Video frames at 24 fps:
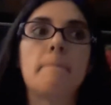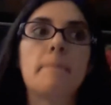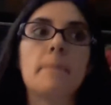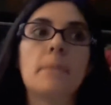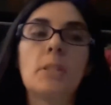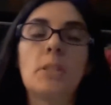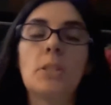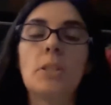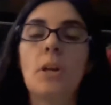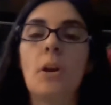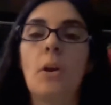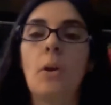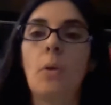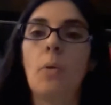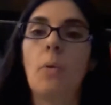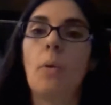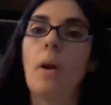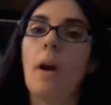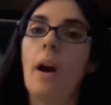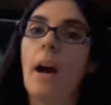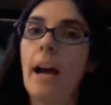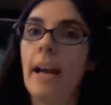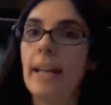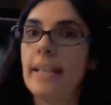
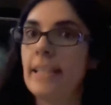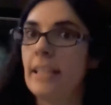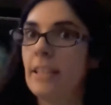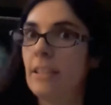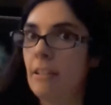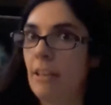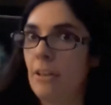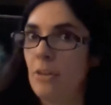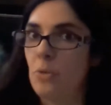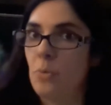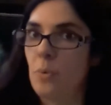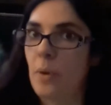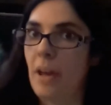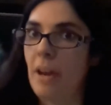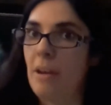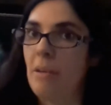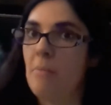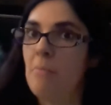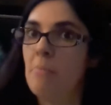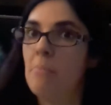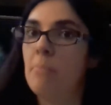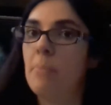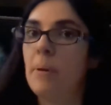So I did the lunch run,